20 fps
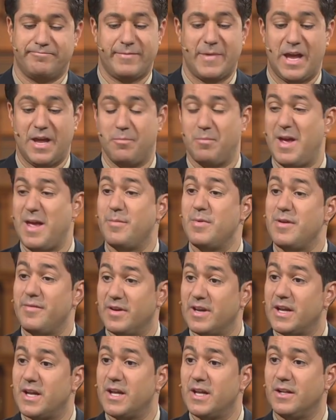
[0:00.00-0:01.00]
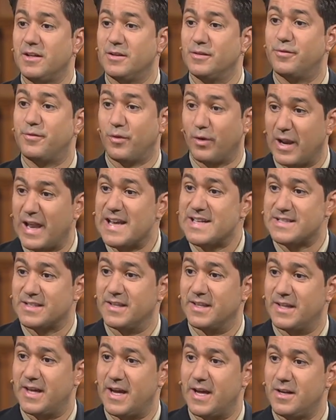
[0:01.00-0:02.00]
and maybe even killed for less
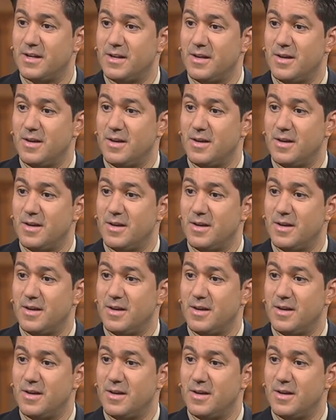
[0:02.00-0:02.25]
than that